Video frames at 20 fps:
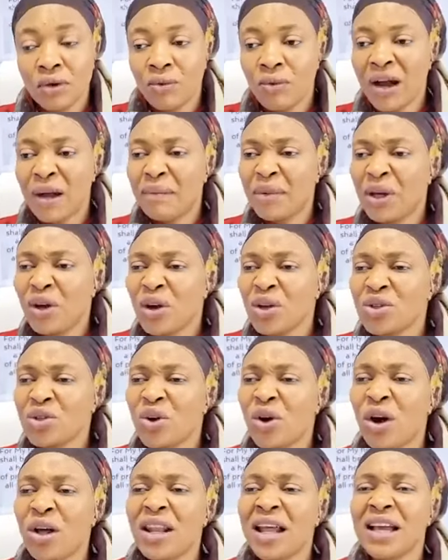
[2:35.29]
Why?
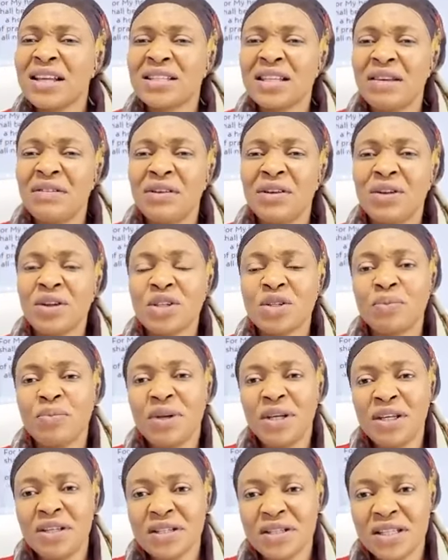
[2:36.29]
Because God has given us
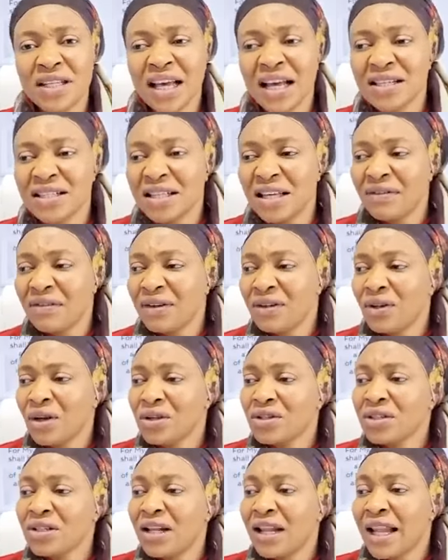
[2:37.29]
peace, He has given
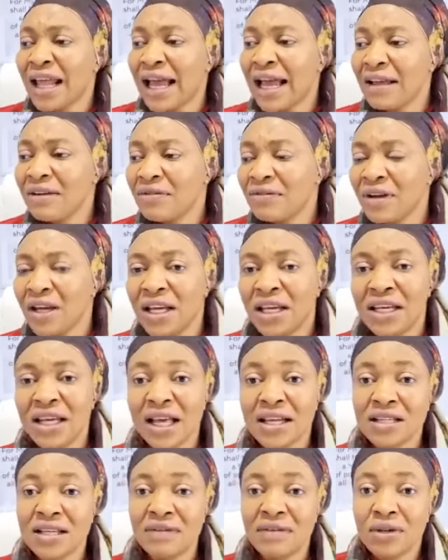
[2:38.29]
us life,
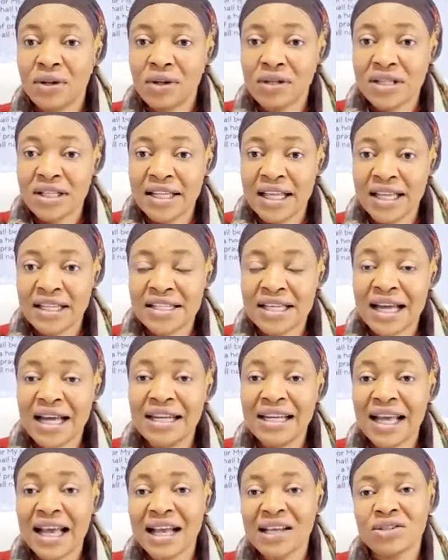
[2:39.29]
He has given us death,
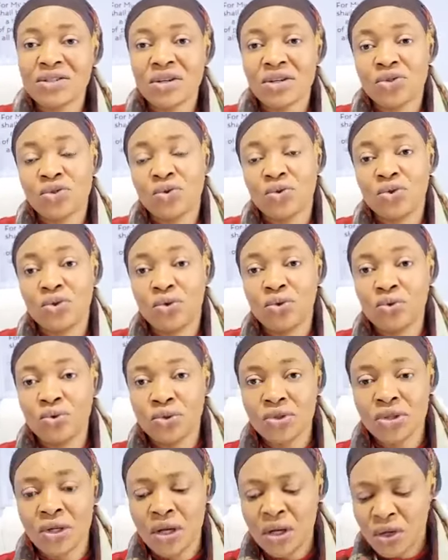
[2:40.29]
and He asks us to
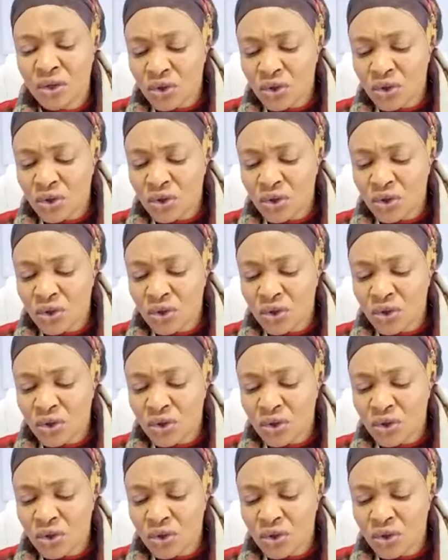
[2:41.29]
choose.